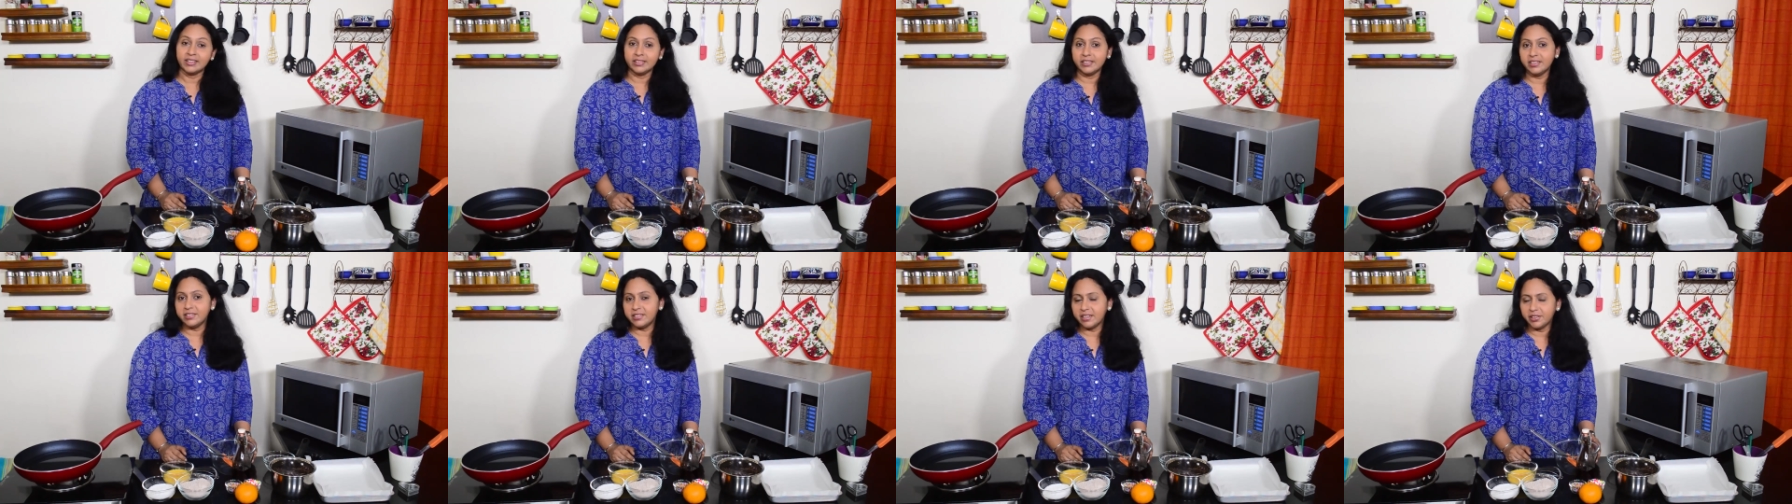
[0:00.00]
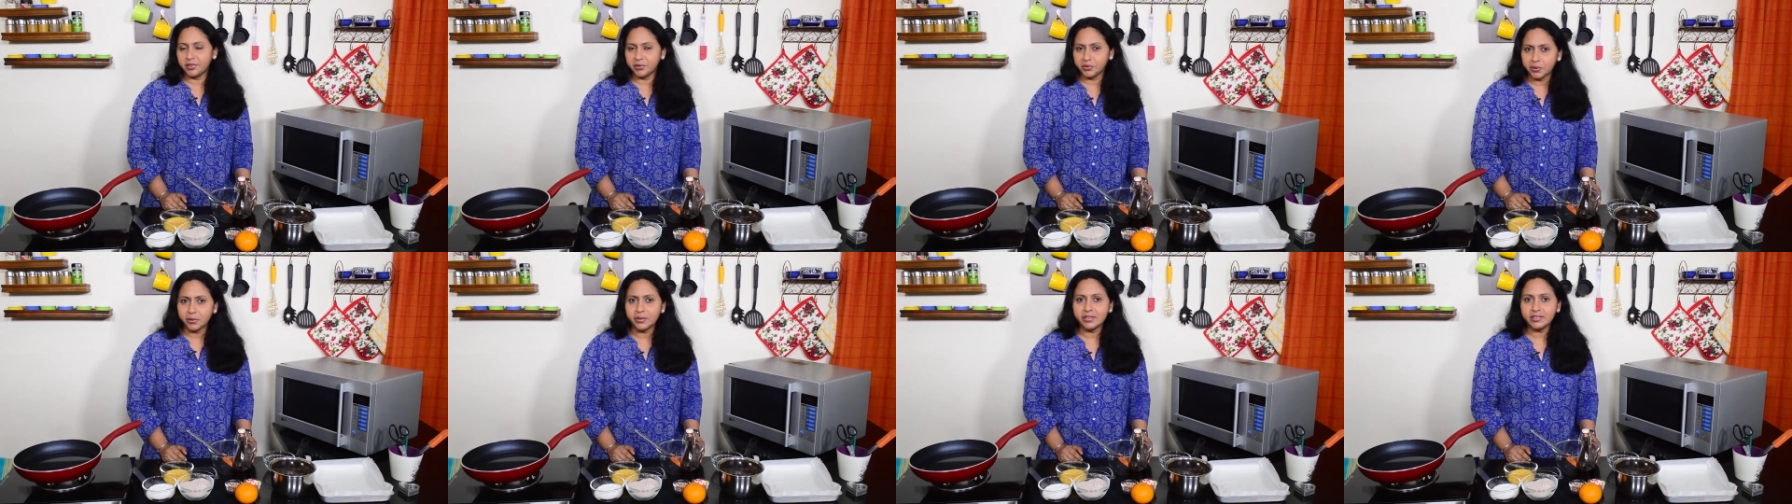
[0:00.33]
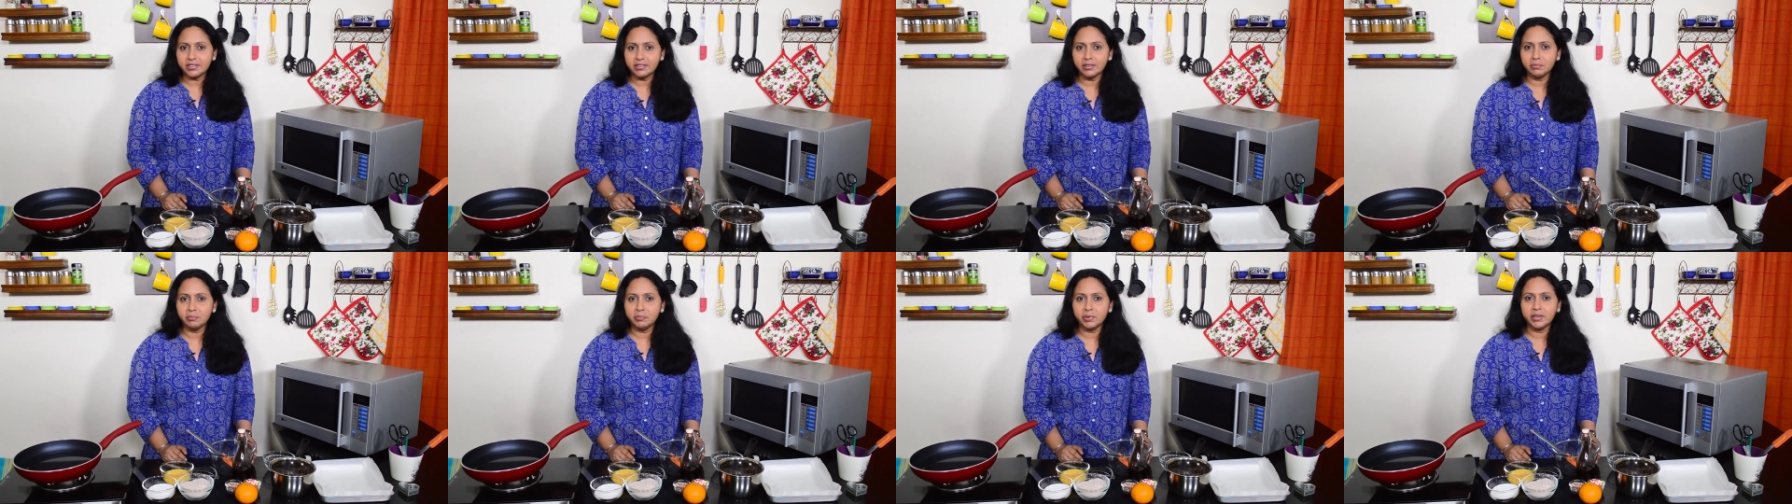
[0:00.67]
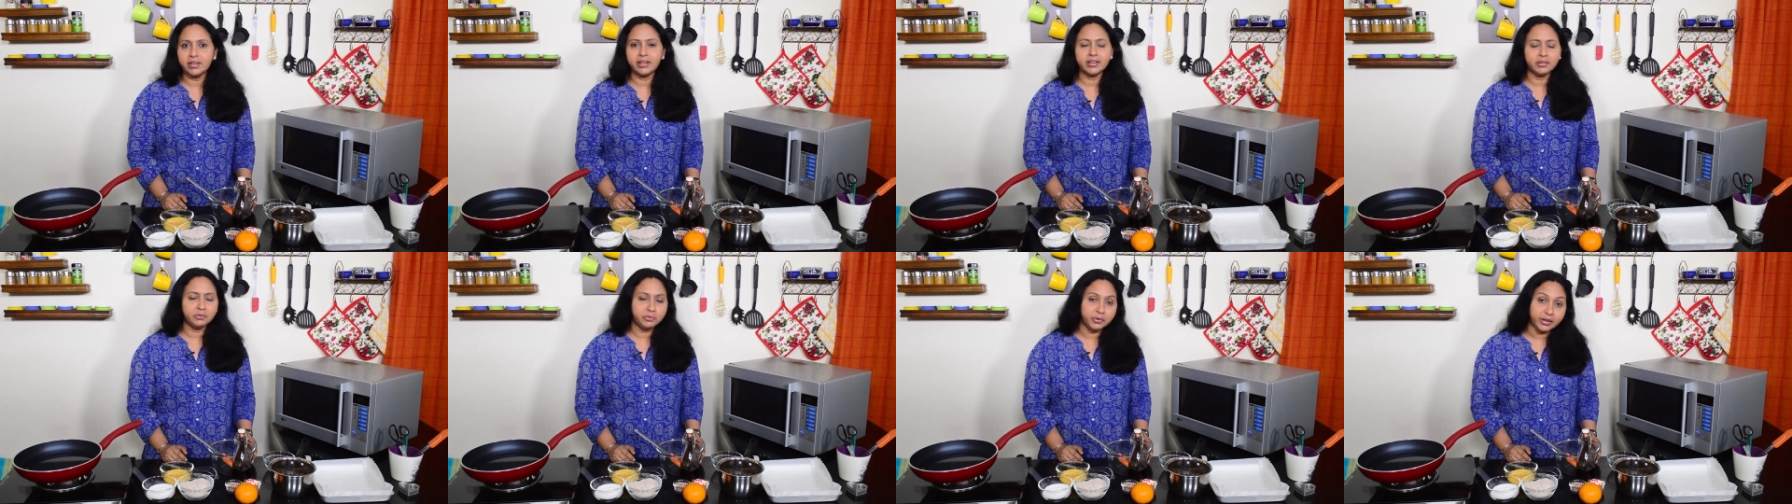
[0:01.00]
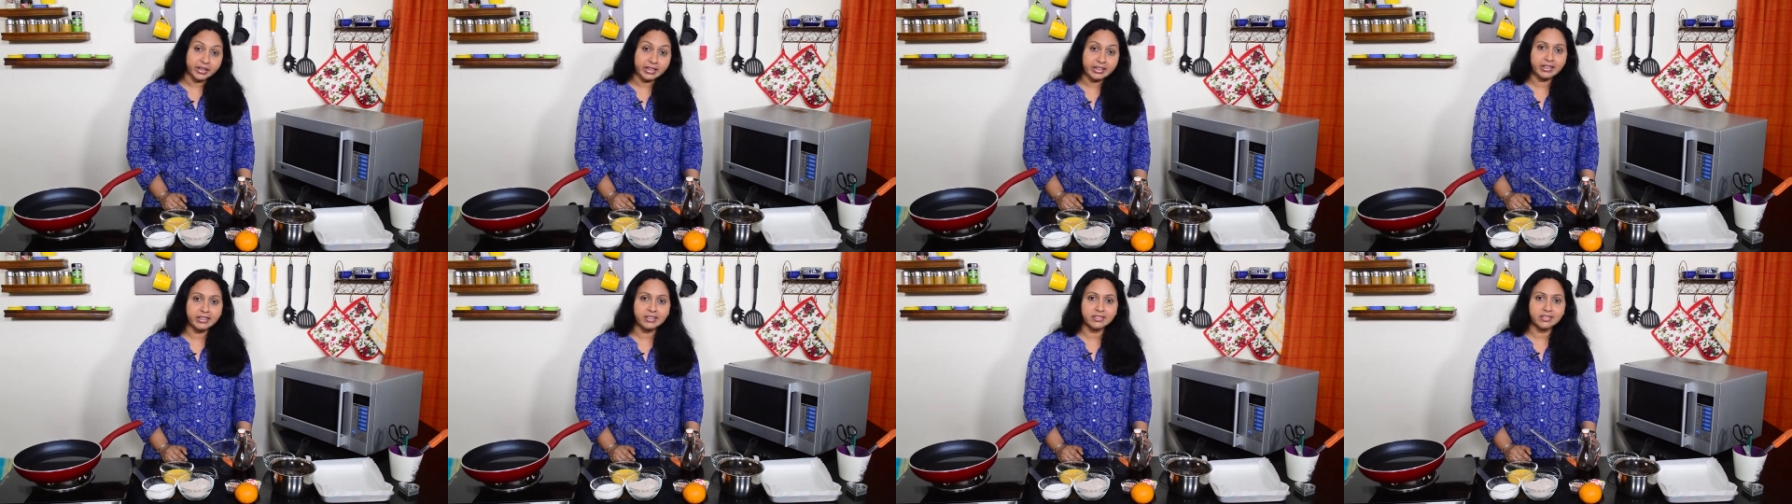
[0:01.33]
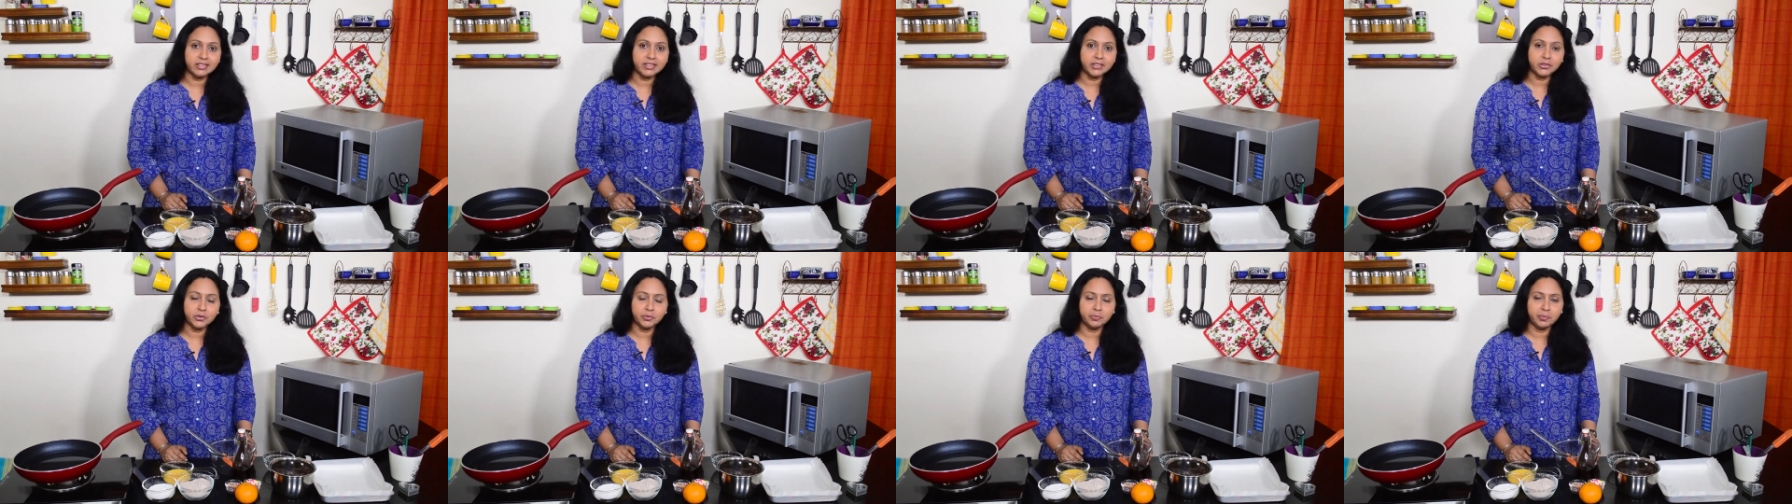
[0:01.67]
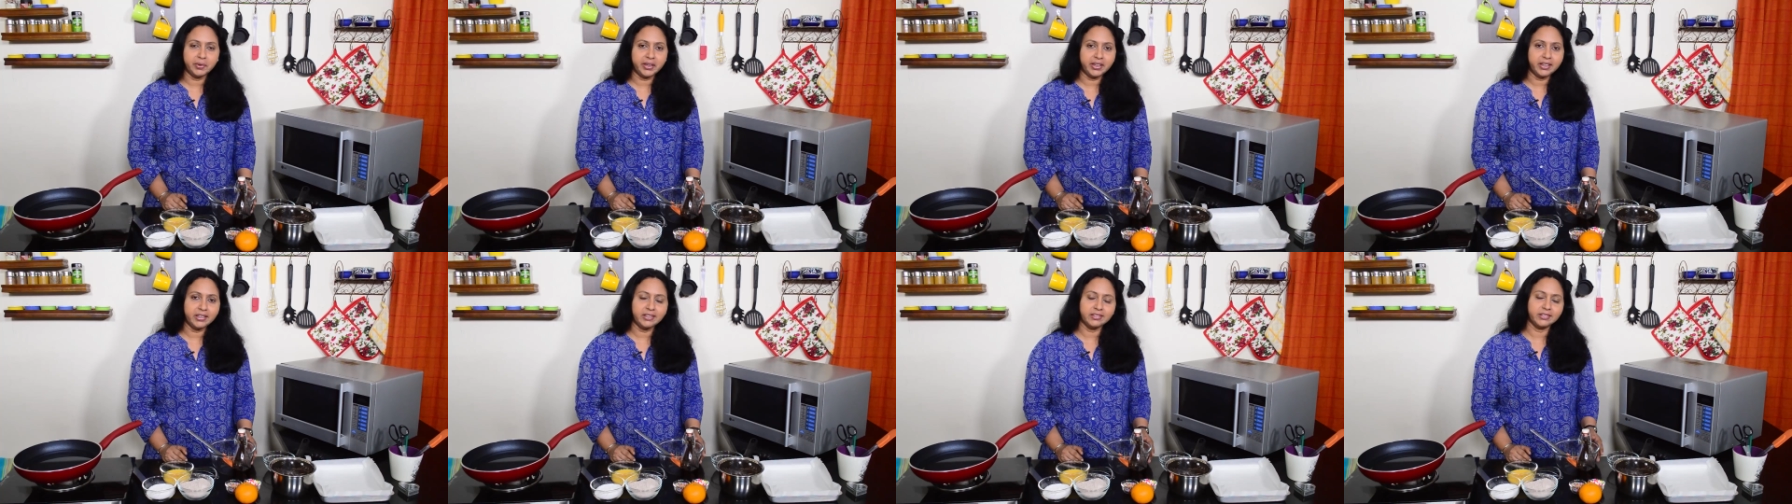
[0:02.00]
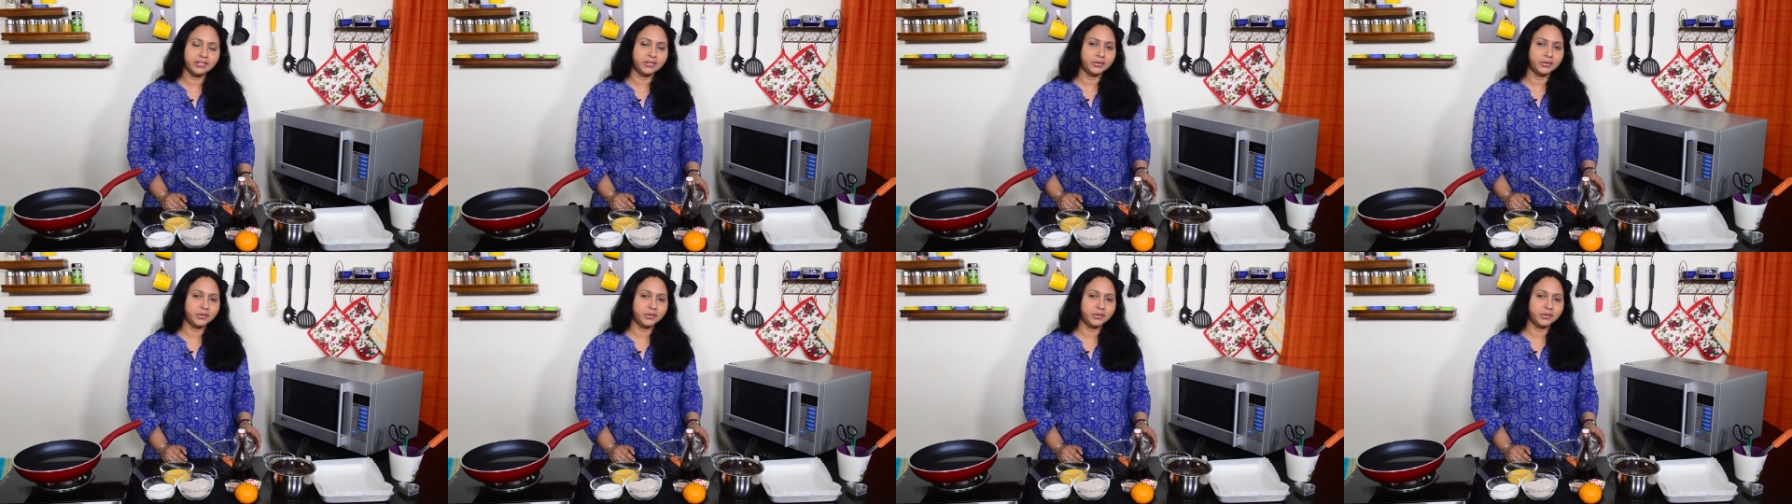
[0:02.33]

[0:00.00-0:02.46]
These are really simple and very easy to make,